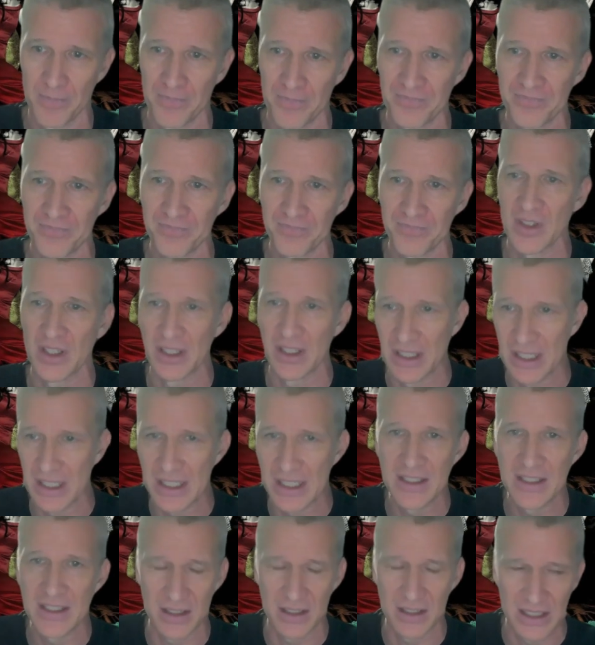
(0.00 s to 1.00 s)
You need
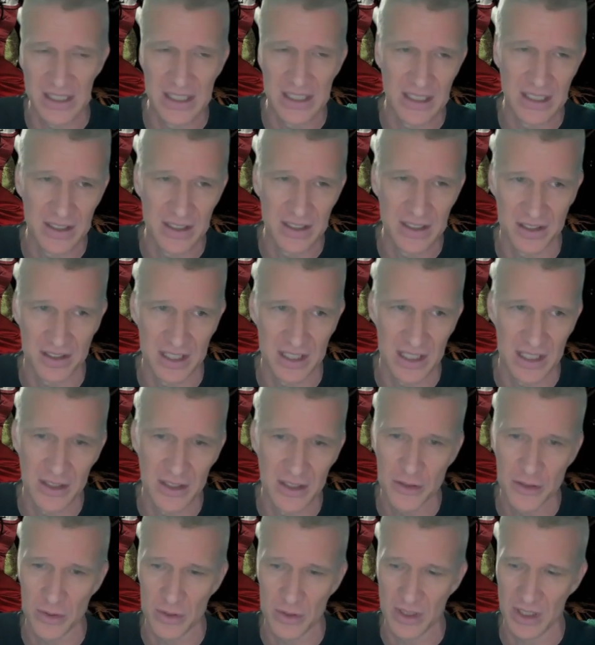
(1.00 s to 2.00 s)
to lean into the
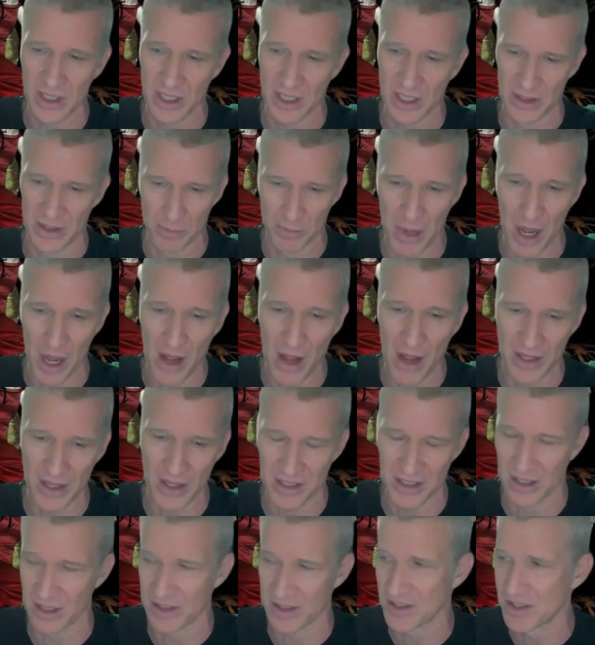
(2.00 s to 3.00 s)
intrigue and the
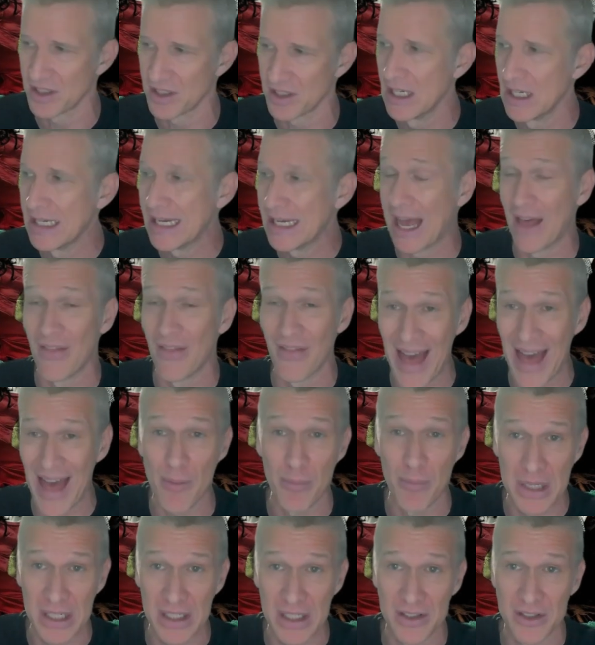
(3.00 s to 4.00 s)
politics. And that
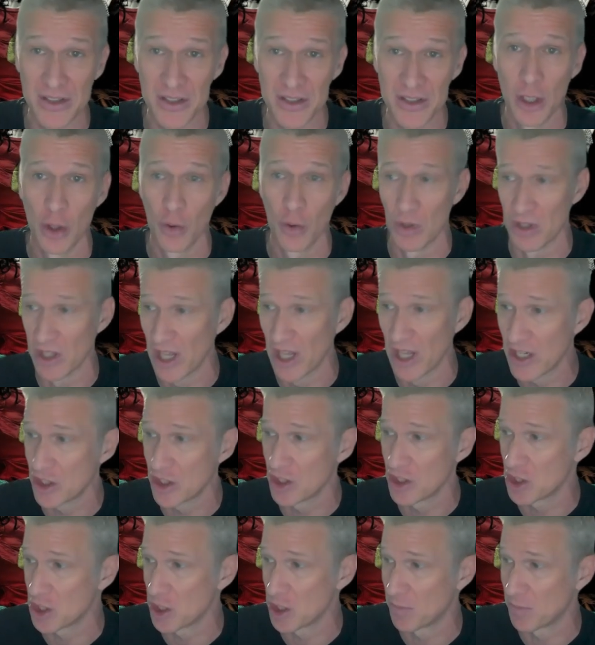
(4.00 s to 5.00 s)
means
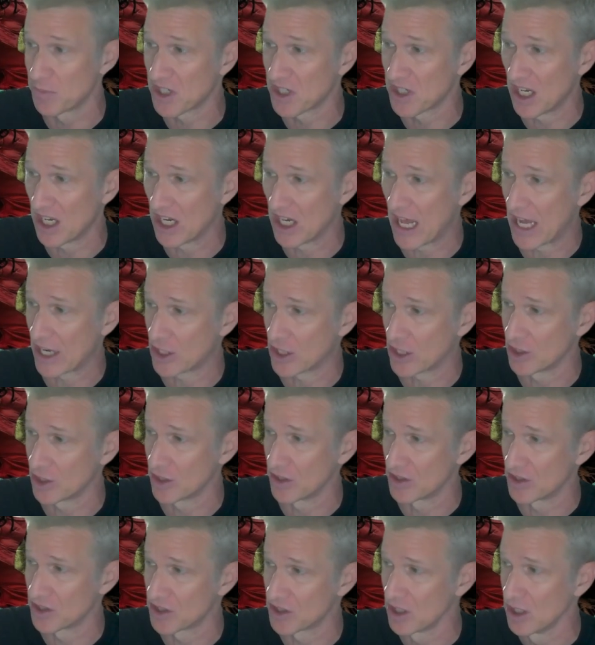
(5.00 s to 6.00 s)
relationships,
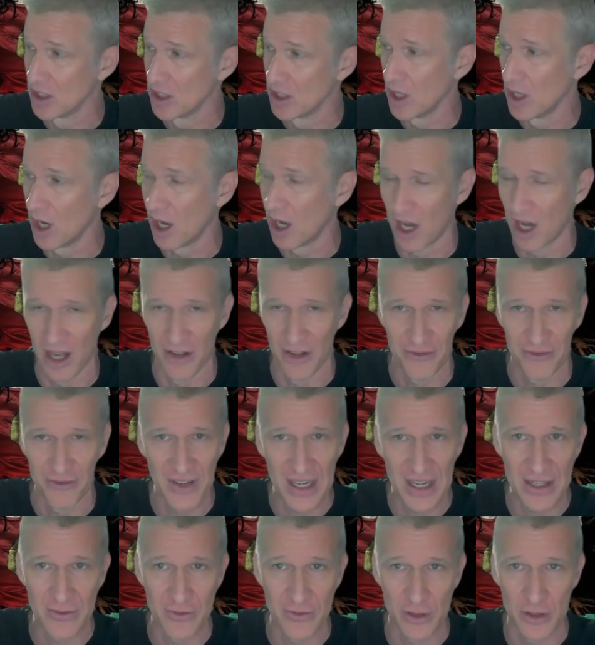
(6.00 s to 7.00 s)
connections,
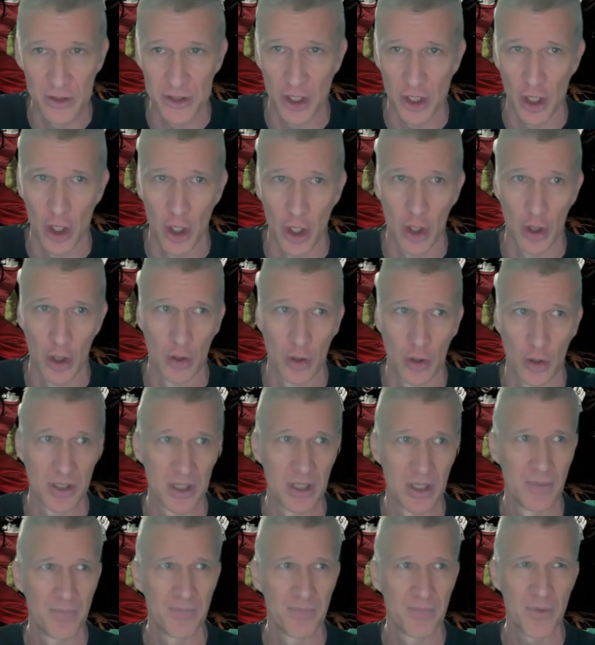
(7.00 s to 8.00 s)
favors owed,
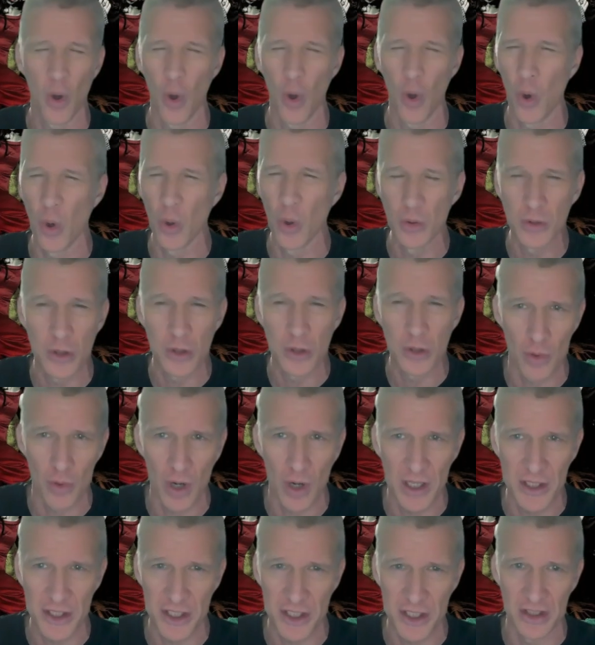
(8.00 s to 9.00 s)
old
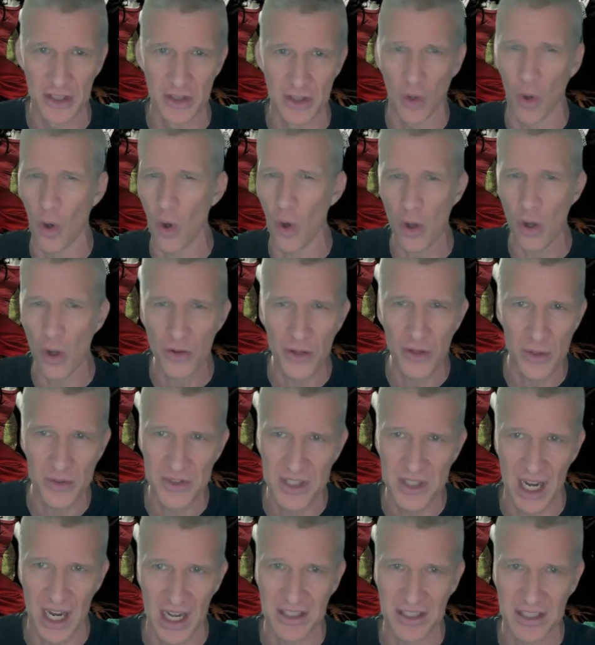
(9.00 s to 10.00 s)
grudges, all those
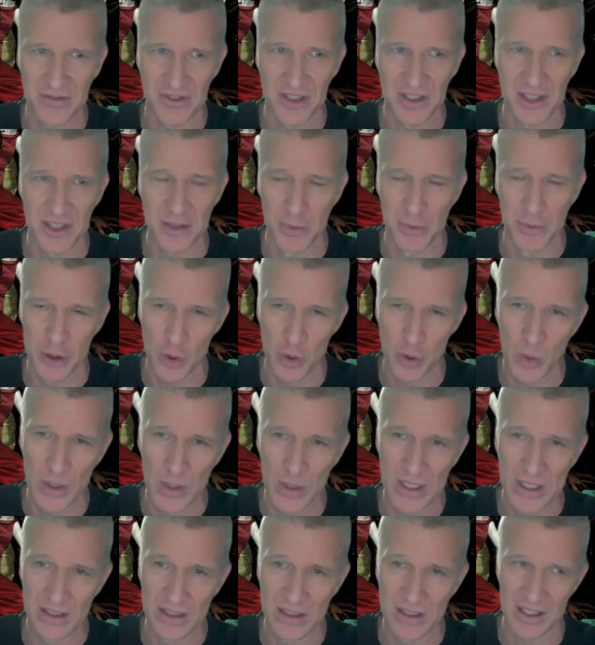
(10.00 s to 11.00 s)
kinds of things
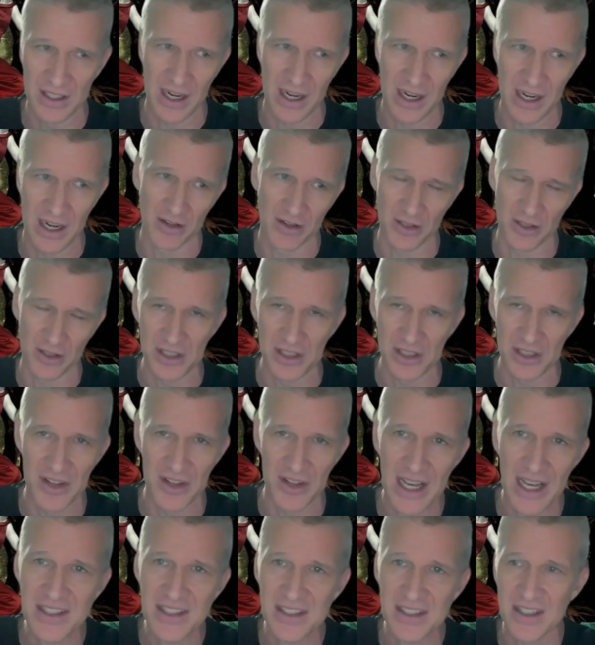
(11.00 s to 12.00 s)
between the characters. Now, the
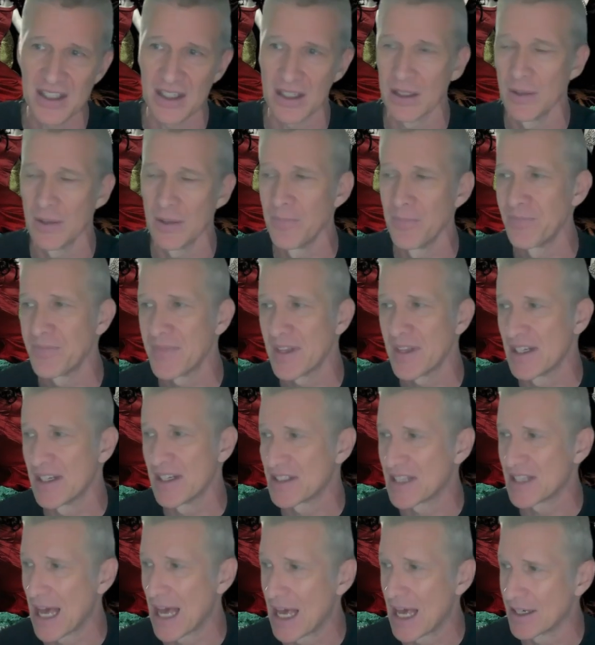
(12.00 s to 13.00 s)
nice thing is
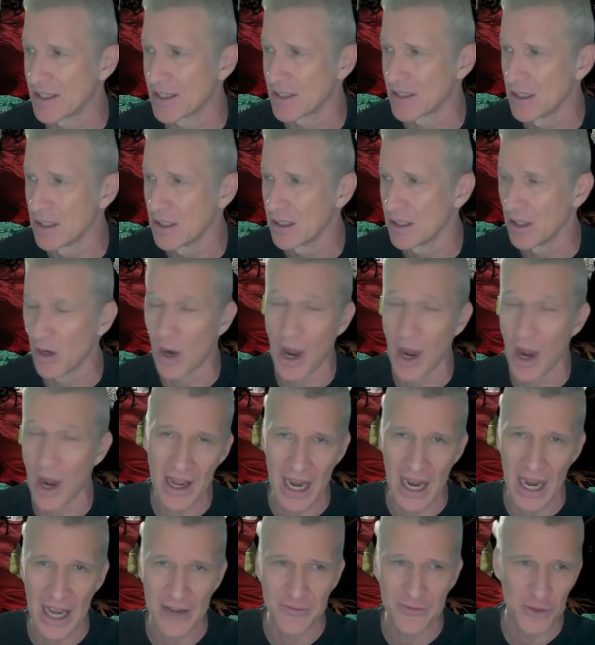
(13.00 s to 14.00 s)
that,
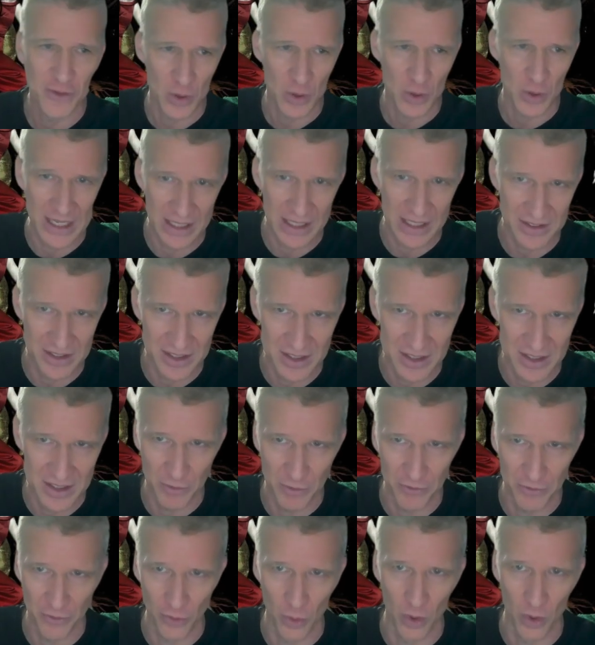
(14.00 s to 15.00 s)
I've created these
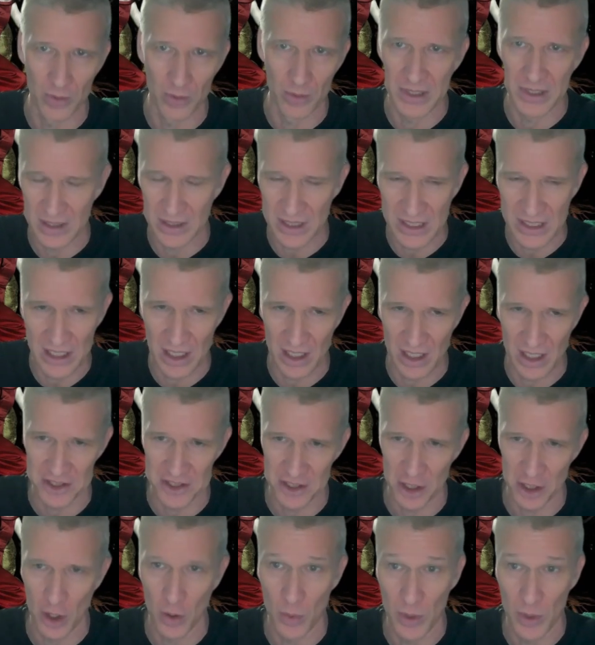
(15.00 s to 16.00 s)
before. I mean, eons
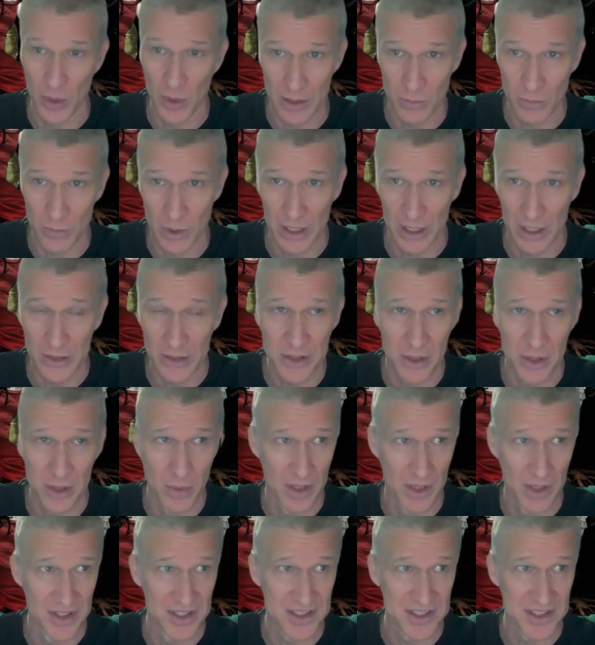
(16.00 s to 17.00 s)
ago when I used to run
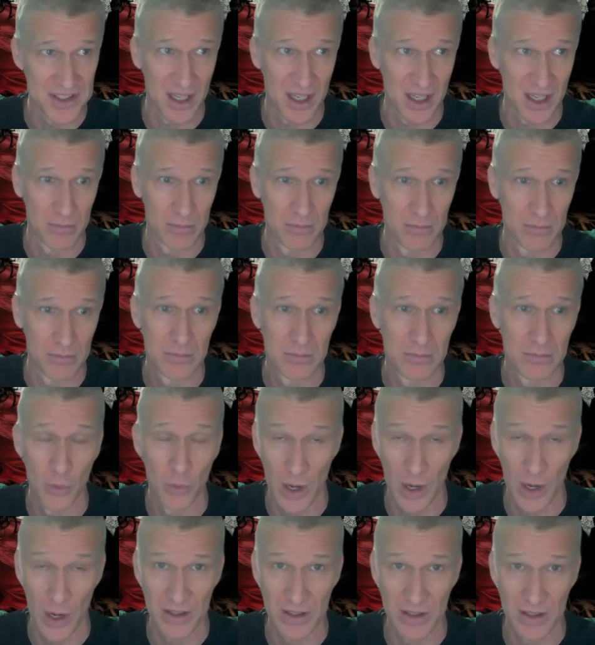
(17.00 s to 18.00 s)
this game
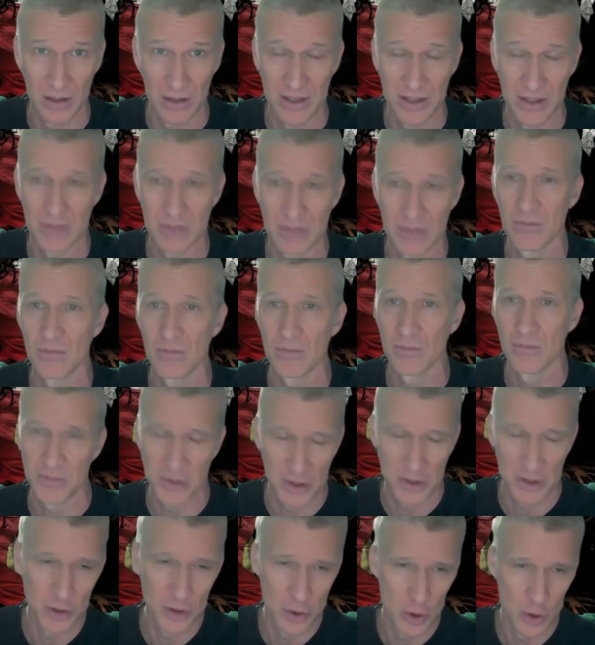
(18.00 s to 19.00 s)
regularly,
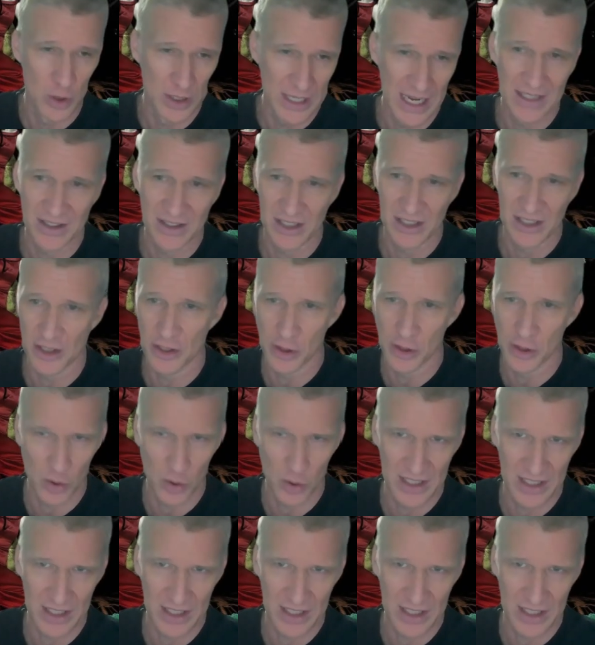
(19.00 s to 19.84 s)
you create these, you create the